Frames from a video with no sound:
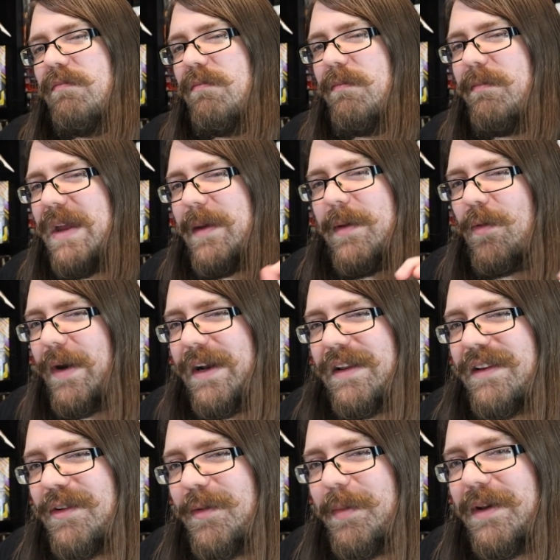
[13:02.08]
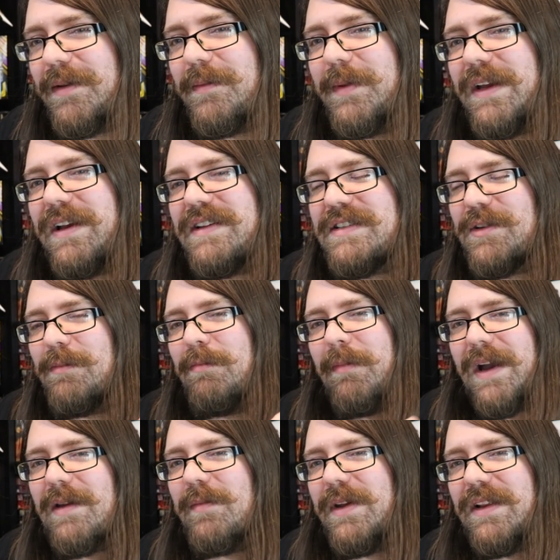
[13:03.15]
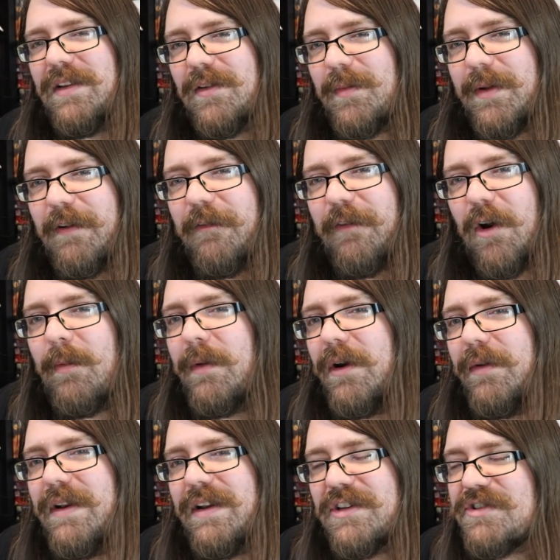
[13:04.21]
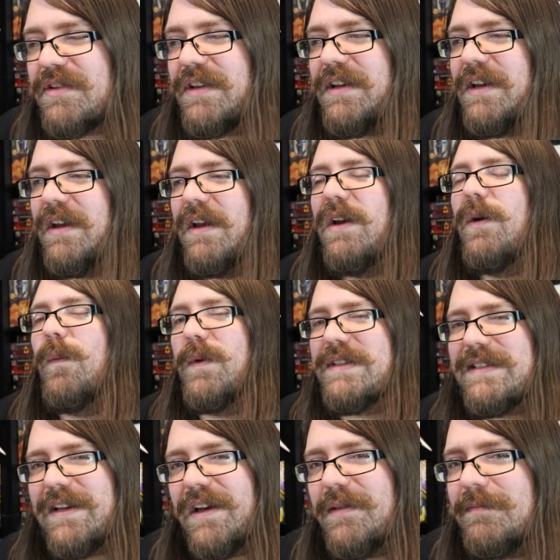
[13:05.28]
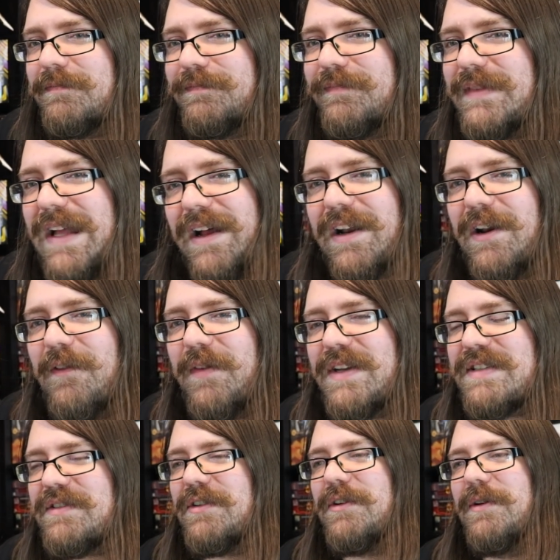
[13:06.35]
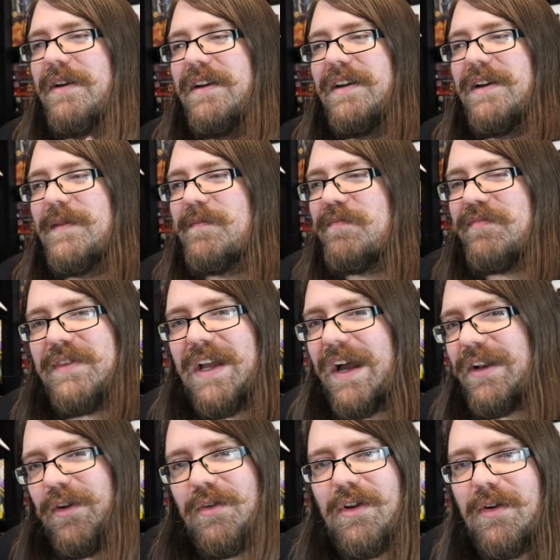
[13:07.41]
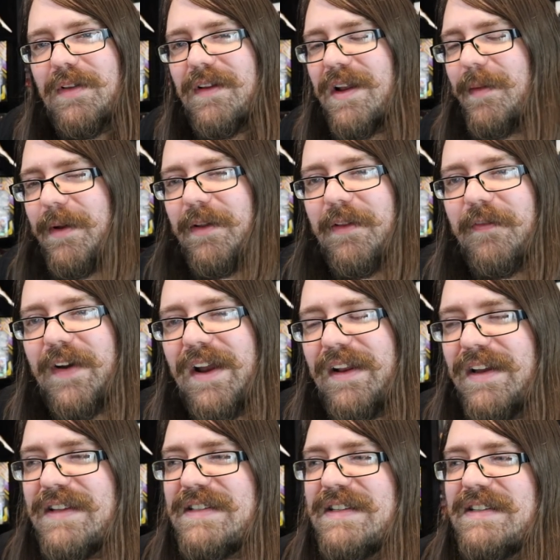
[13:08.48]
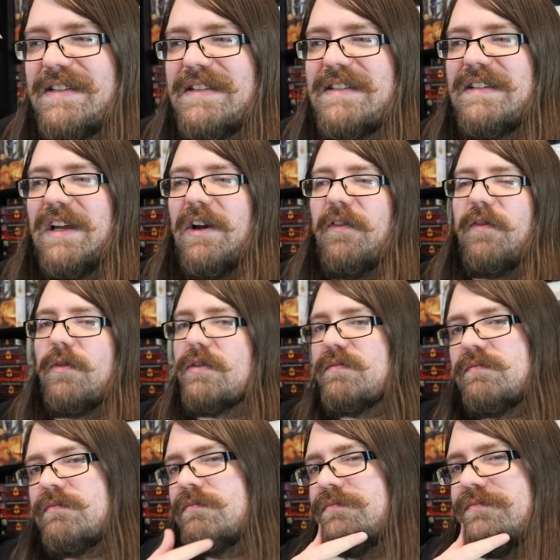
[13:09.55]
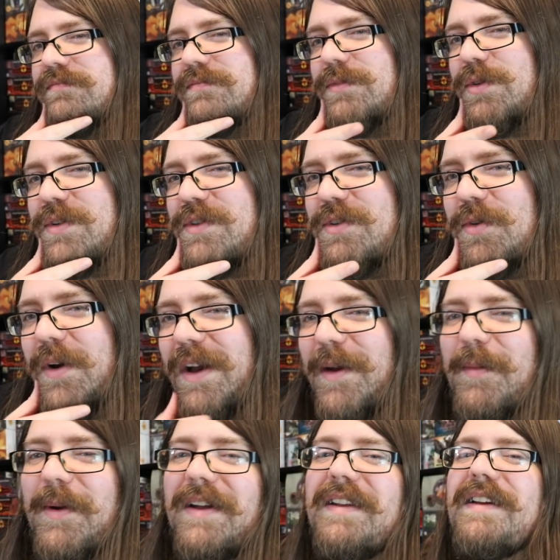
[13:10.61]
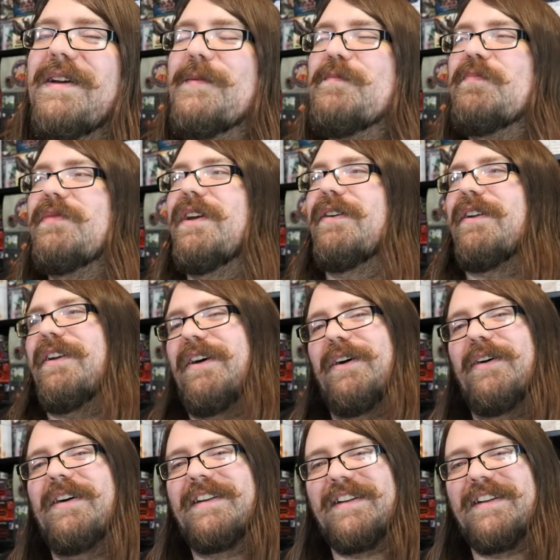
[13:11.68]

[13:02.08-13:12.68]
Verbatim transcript: maybe wait a little bit because there might be a little bit of FOMO initially. Once again, not an investor. I don't know a lot about the finances and stuff or hmm, or do I? But no, no, no.